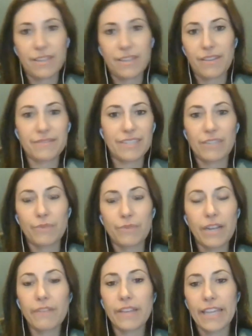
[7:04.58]

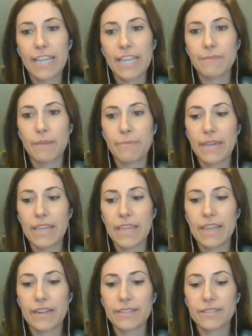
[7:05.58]
whatever the case may be,
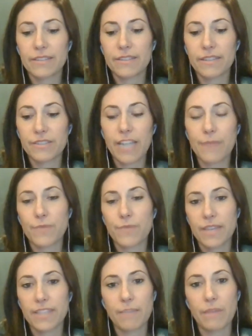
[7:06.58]
there's times when
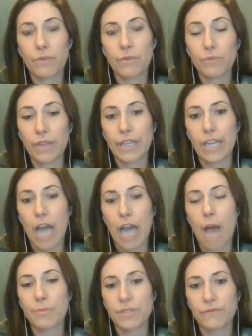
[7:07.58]
this can be a really good
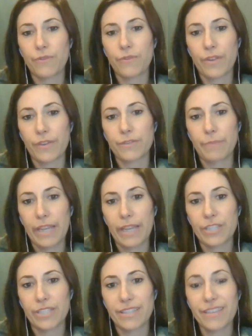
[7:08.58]
option for those
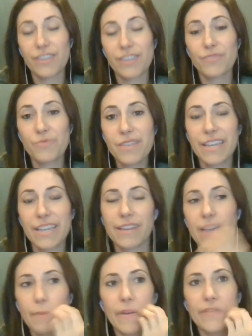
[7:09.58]
patients. And there's really a
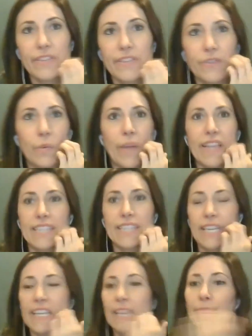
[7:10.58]
number of different ways that
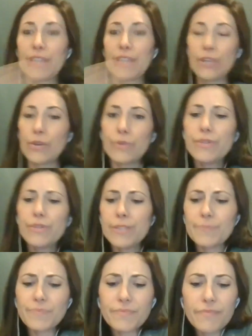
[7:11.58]
it can be used.
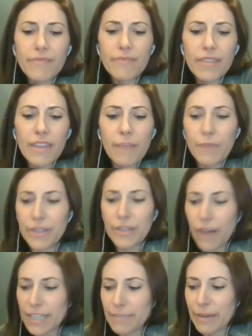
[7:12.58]
And we
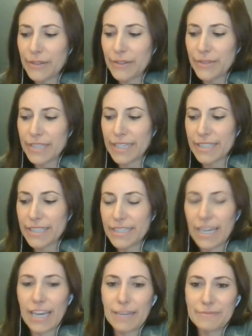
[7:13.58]
talked about using it
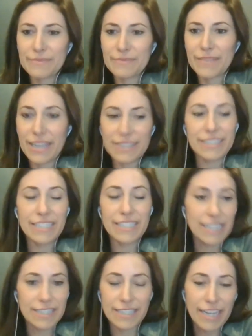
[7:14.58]
as a
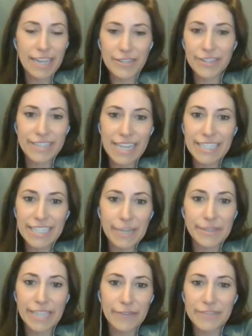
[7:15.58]
desensitizer, because that's how
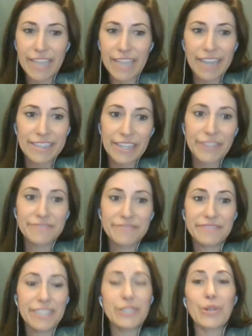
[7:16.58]
it's FDA cleared.
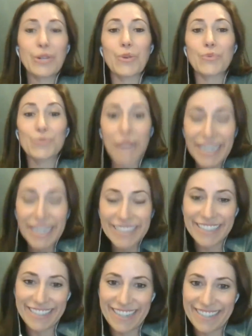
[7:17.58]
It's a great
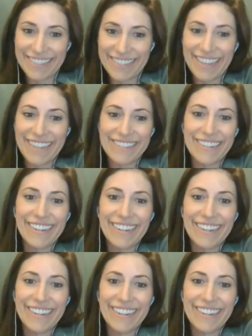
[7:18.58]
desensitizer.